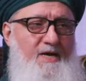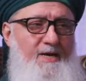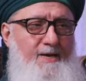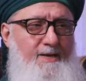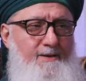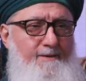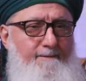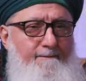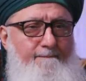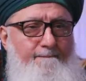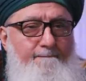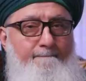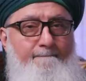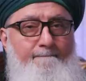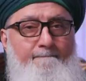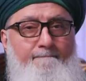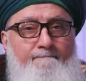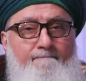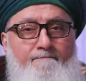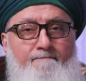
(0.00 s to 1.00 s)

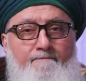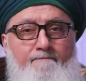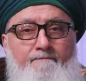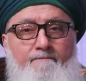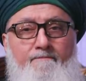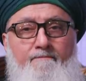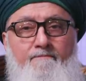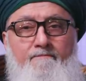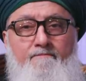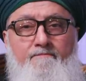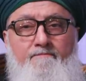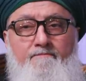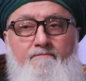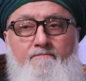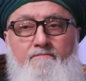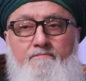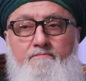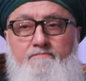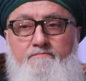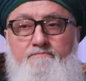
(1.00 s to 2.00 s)

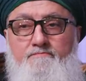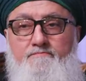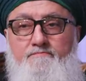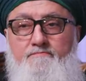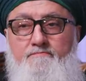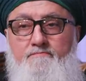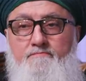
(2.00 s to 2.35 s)
Nobody speaks.